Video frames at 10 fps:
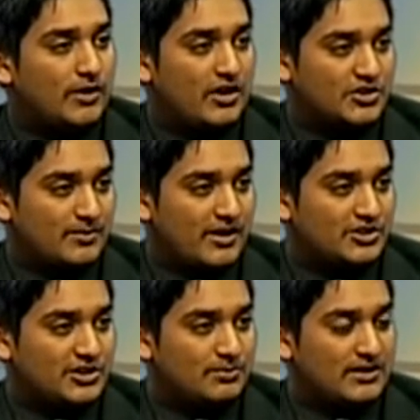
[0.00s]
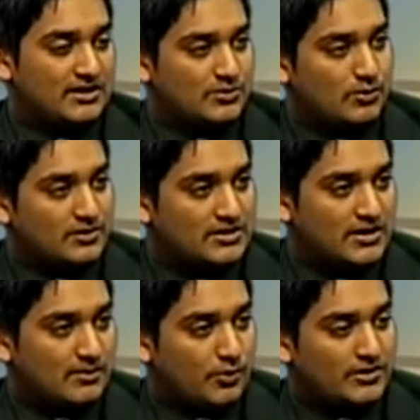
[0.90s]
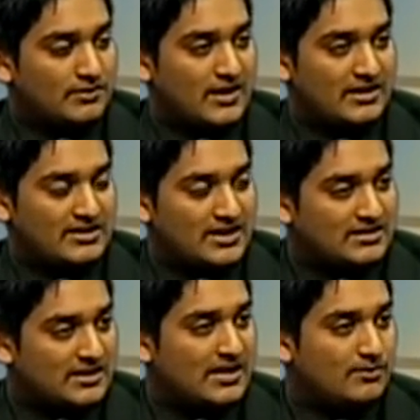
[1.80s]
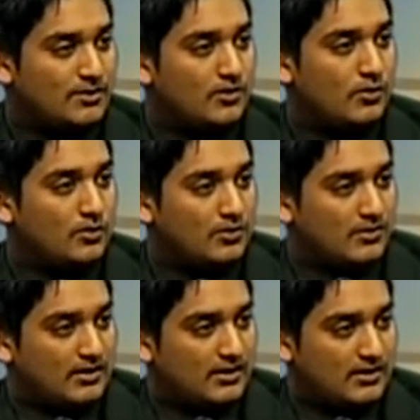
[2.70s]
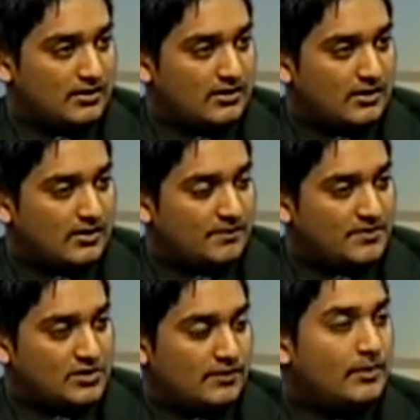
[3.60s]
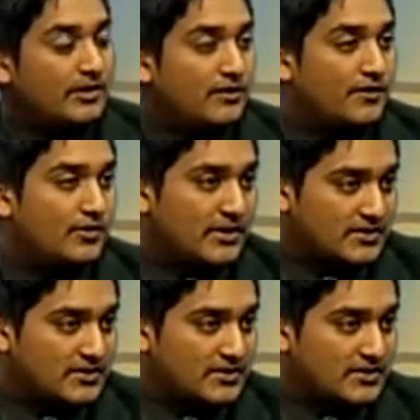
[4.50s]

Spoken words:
location, my GPS. What was the point of that? Is that to let me know the? So if I'm looking for a